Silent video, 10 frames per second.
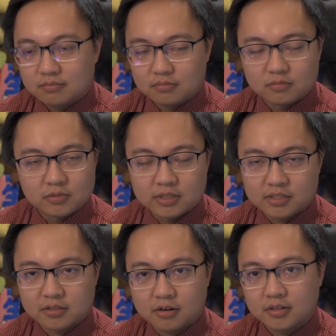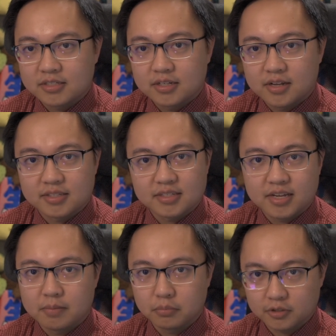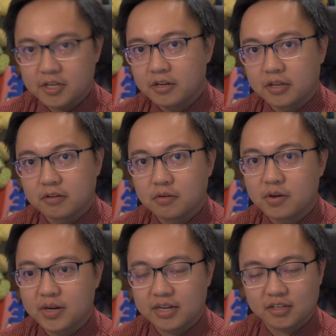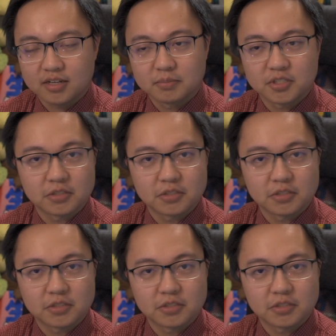it's hard to not say bleeding when it comes to an